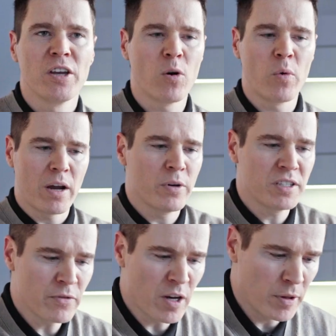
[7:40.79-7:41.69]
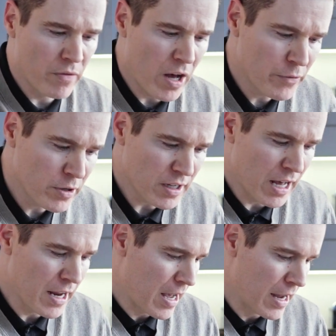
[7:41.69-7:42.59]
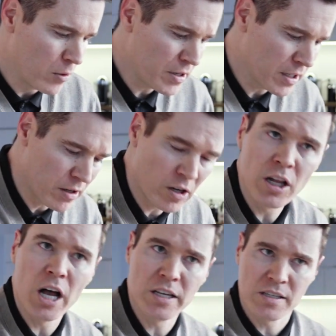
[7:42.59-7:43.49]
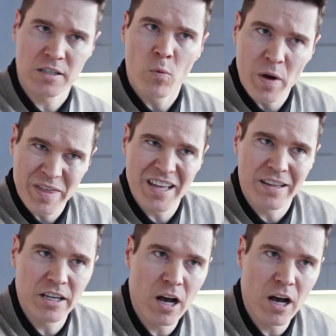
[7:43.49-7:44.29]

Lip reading: When I receive a couple of offers, I look at their clauses within the